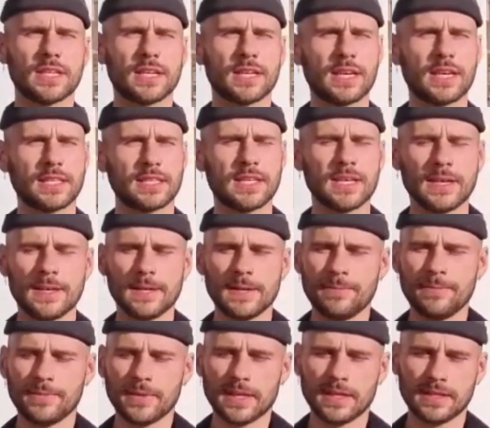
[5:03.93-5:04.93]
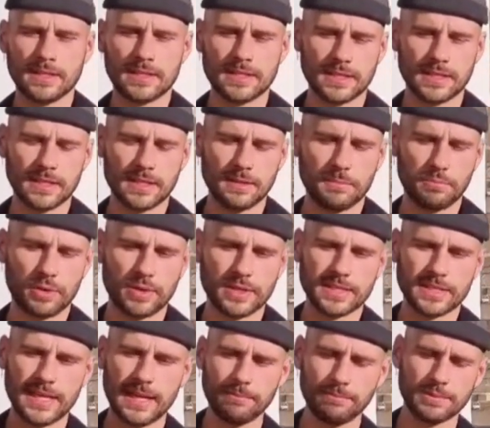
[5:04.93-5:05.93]
that the
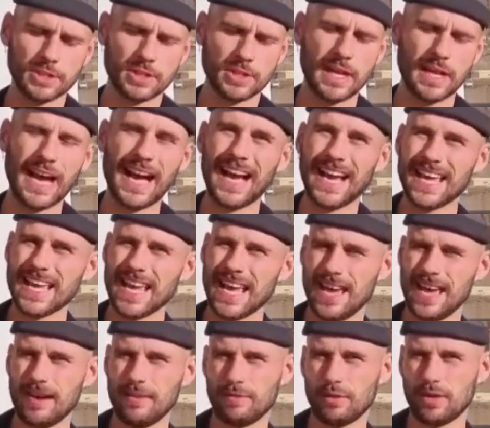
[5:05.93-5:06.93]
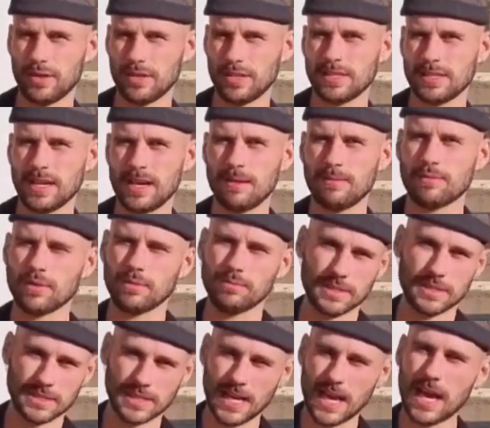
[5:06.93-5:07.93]
perception I have all the time from
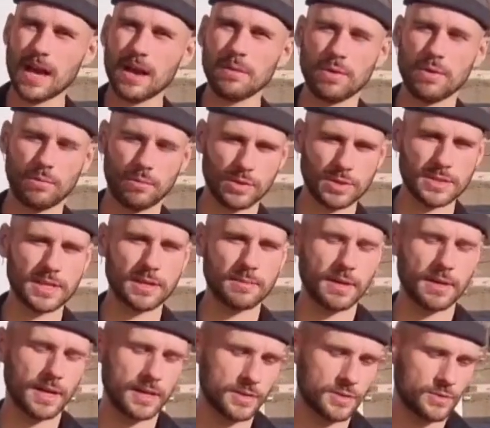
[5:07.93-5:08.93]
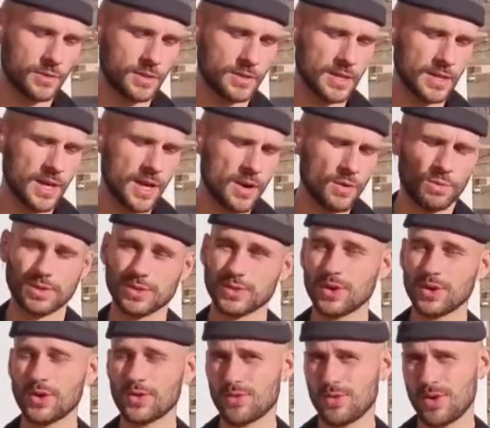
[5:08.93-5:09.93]
Islam or Muslim countries was
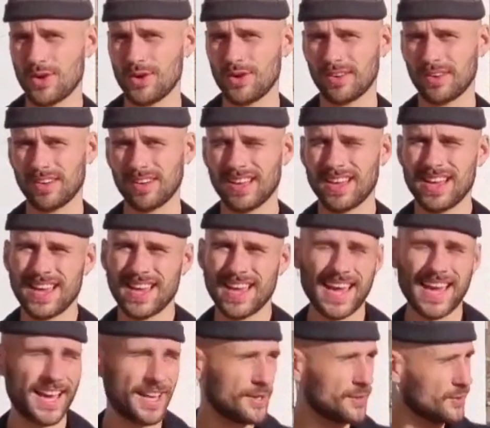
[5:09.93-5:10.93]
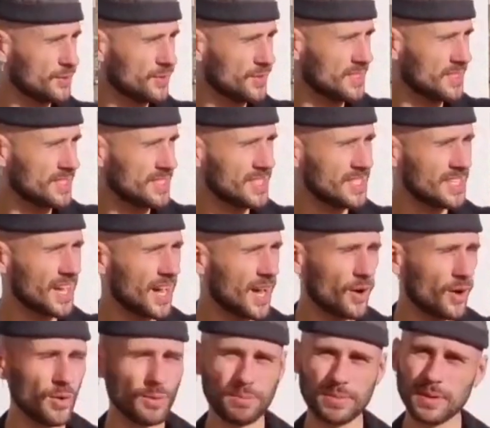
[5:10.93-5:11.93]
so wrong. And to see
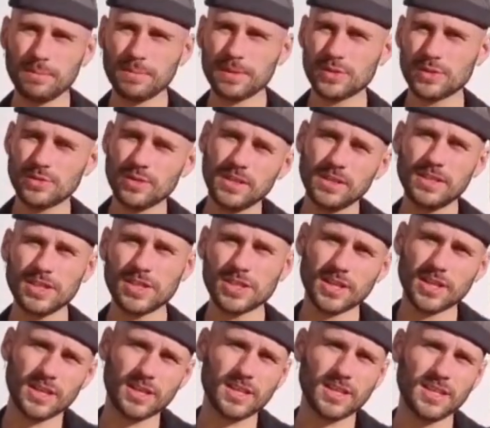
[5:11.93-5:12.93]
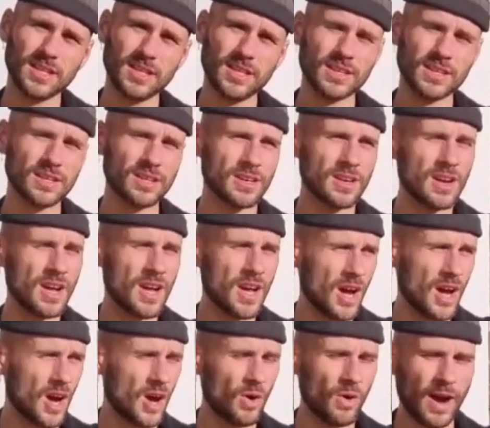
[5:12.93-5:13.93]
how people treat each other here,
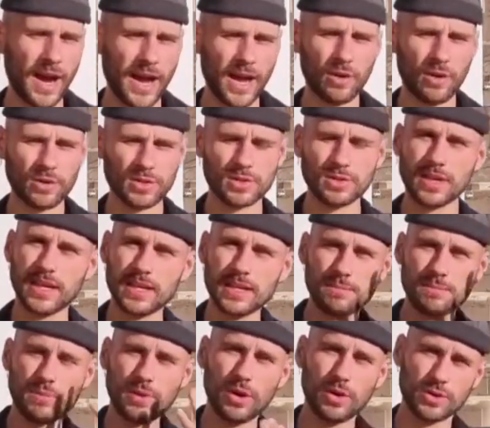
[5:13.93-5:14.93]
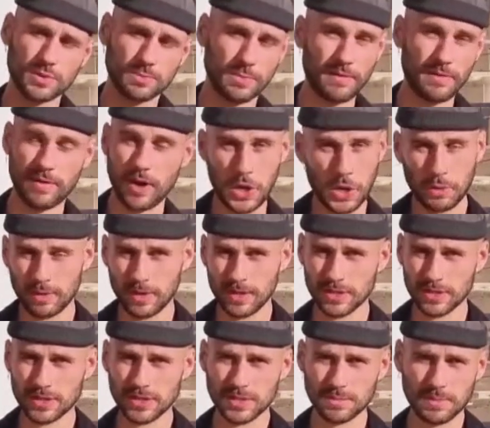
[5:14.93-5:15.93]
how I also get approached by very
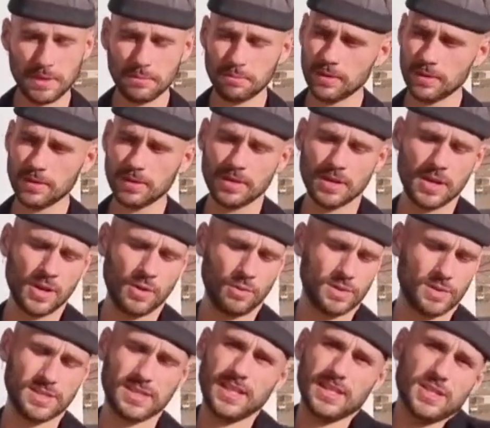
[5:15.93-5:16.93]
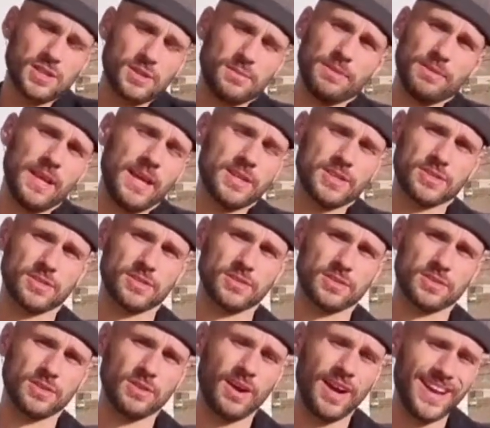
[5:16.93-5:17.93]
religious people, was such a pleasure.
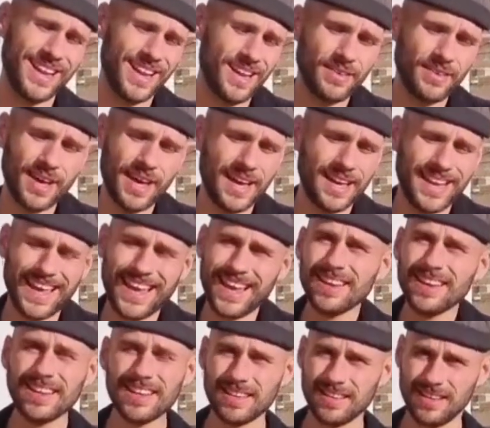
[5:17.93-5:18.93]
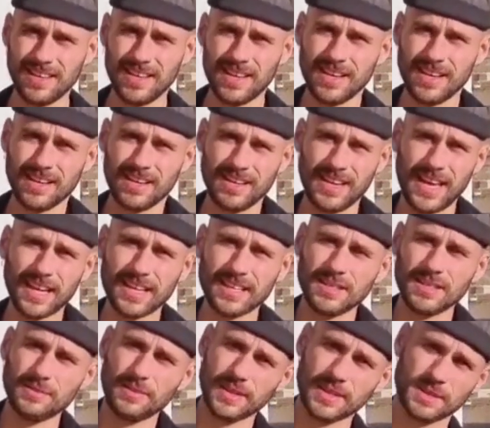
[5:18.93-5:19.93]
So I never had any
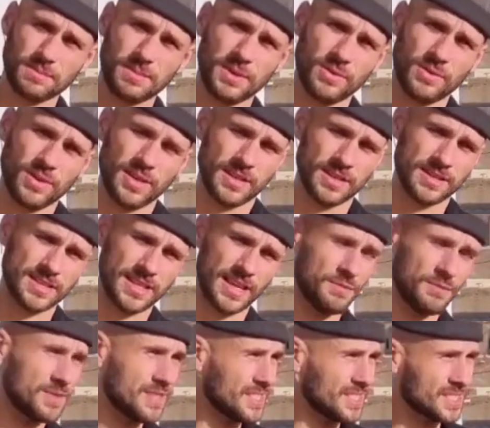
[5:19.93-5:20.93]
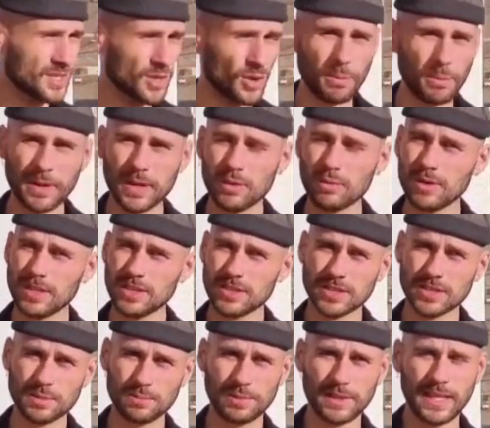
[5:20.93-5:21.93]
negative experience. I visit so many
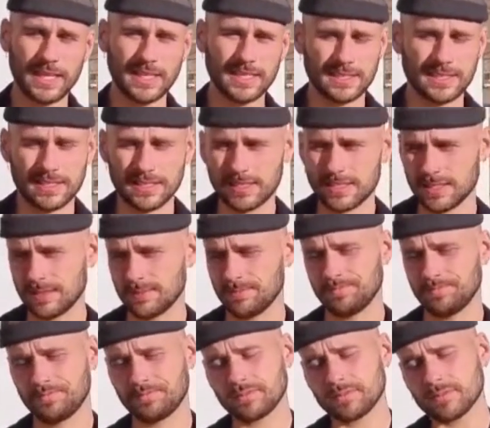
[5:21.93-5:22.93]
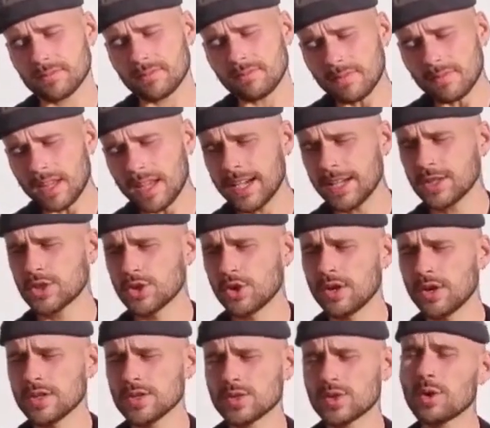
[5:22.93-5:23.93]
religious places. I
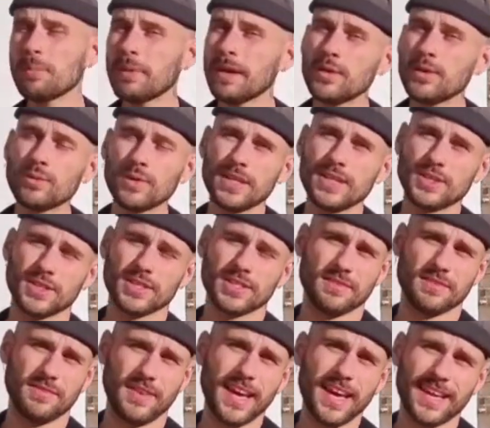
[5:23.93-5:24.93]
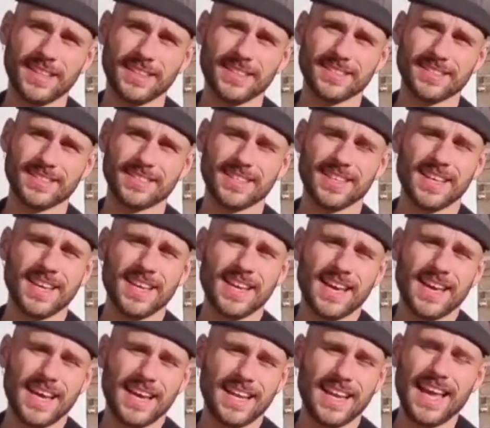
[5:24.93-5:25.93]
joined so many religious events
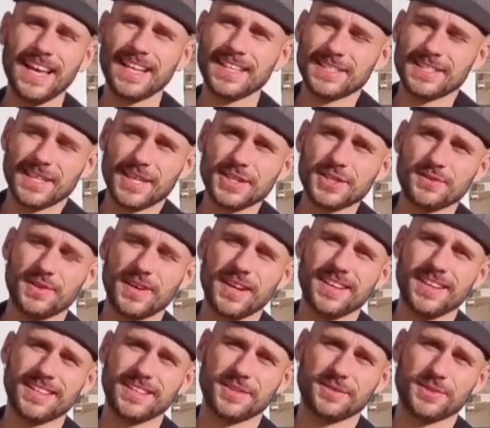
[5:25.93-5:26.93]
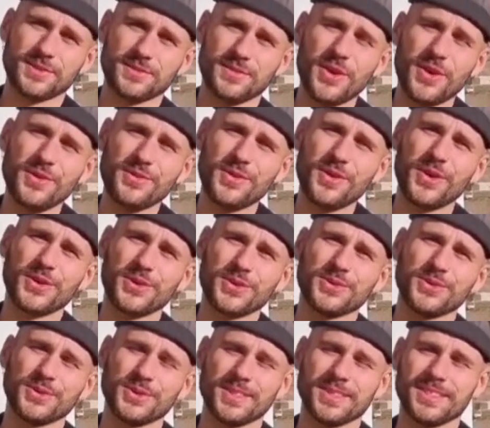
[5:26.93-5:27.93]
and had such fun. It was very, very
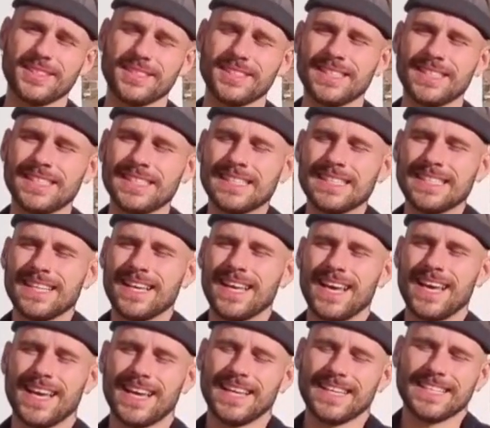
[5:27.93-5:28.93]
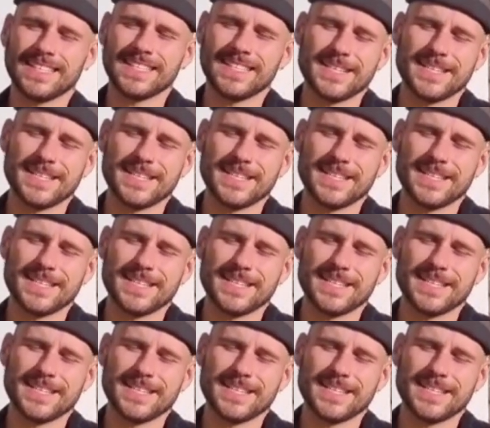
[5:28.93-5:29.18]
cool. And